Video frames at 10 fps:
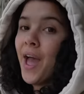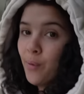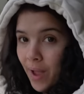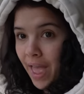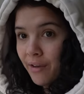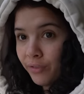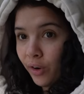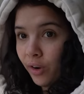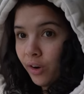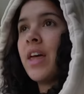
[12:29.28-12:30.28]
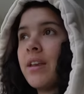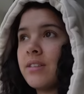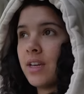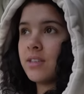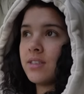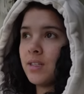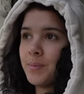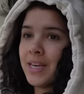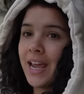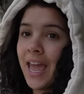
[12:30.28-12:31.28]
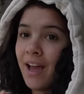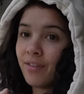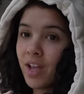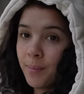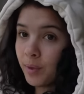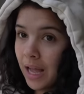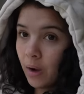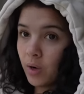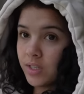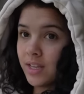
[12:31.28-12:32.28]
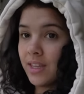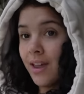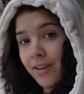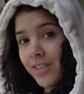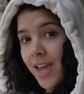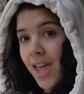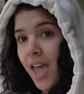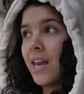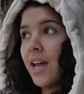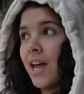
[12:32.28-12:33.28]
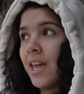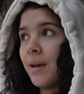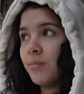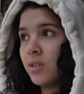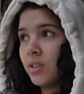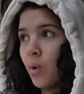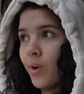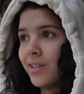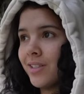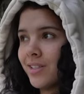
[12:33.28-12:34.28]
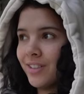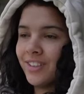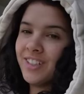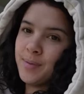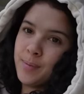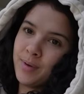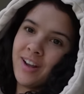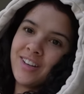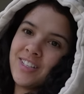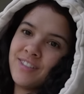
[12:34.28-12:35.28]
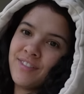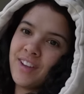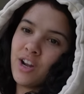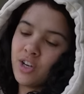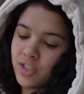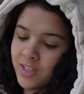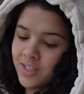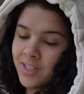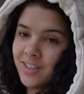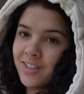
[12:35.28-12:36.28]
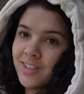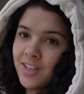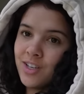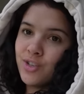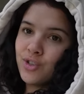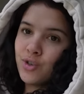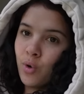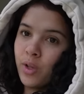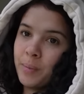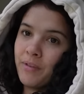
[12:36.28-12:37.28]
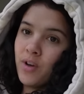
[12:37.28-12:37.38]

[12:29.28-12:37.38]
However, that does still mean I have a couple hours at the end of the day and I am going to still need to be productive and not just sit scrolling my